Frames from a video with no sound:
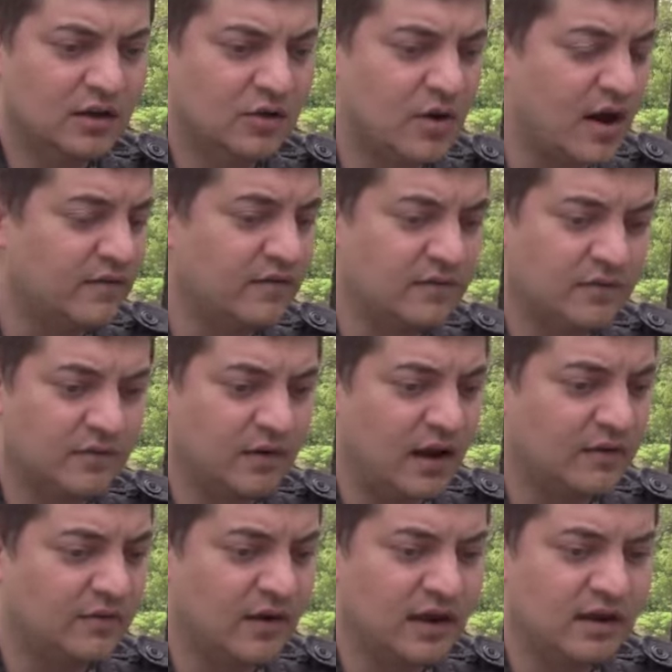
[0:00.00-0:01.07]
who
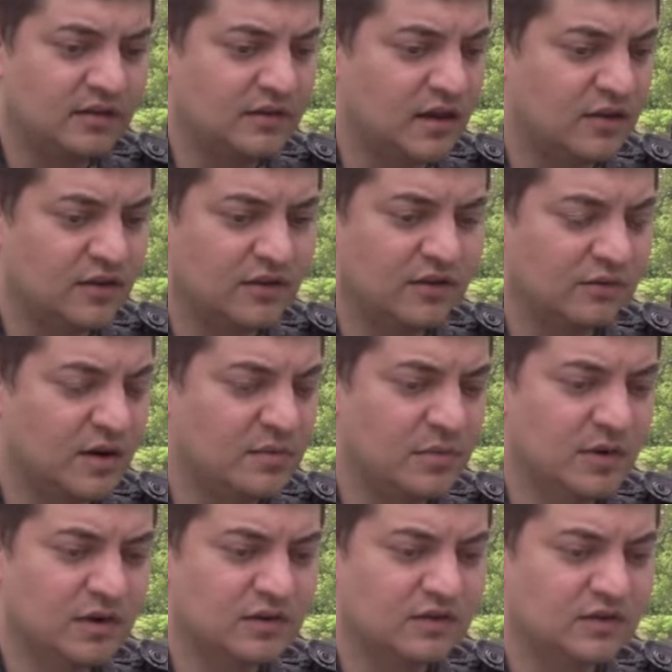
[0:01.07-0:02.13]
I've read his other 3
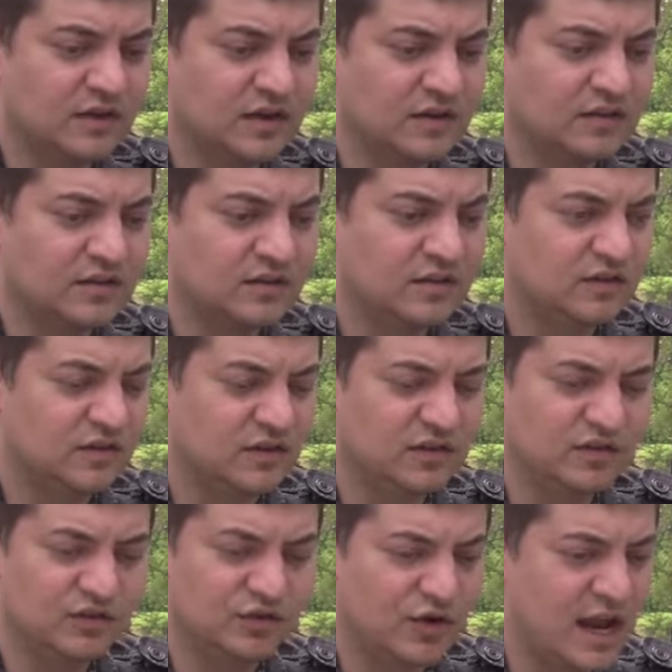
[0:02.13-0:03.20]
books, and it's just this
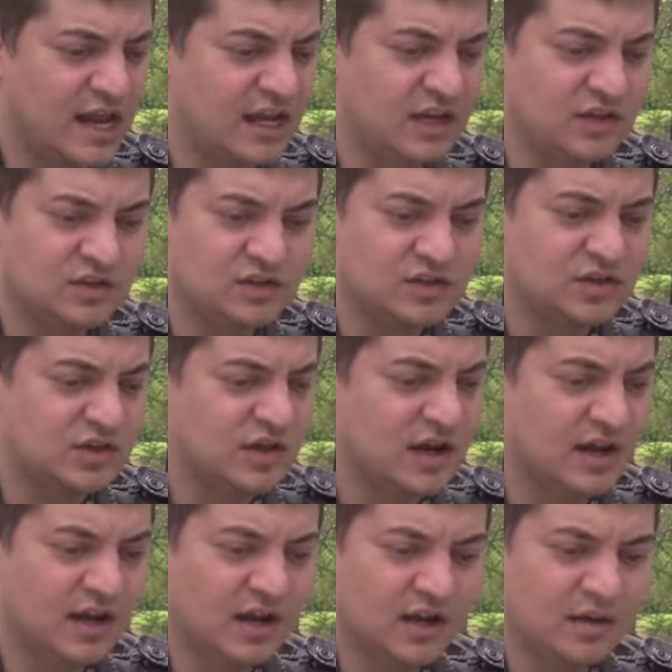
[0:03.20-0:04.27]
strange,
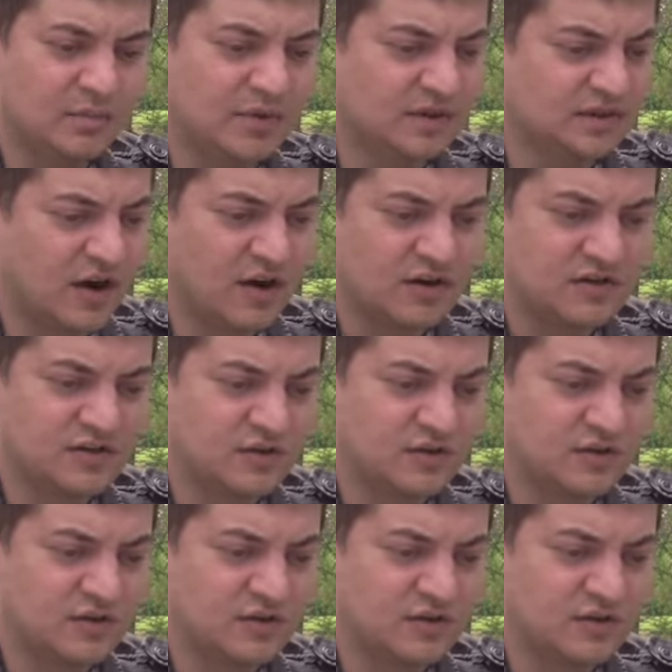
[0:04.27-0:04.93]
bizarre